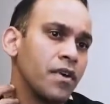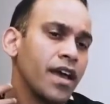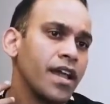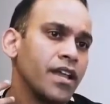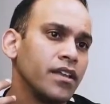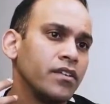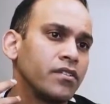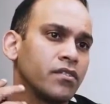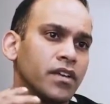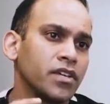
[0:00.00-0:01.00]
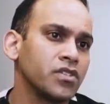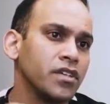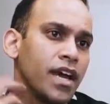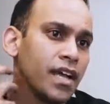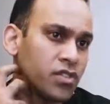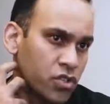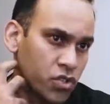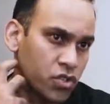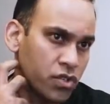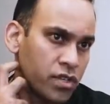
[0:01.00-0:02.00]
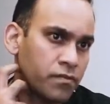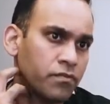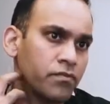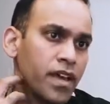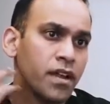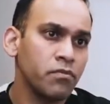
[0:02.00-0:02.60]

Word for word: And he actually had surgery, mm-hmm. had